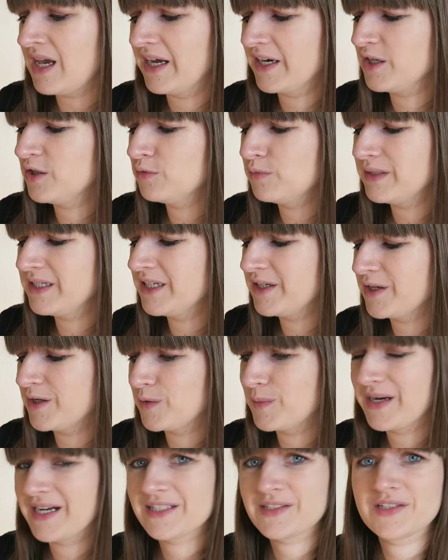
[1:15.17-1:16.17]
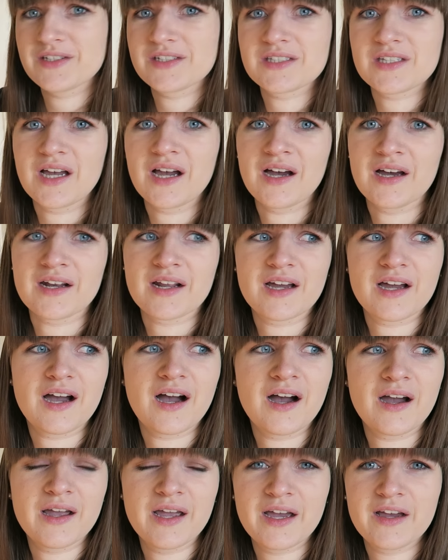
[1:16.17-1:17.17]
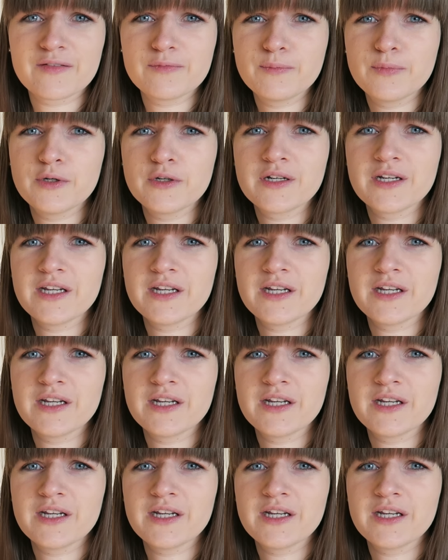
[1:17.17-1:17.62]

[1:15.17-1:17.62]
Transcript: I don't really know where to start. I have put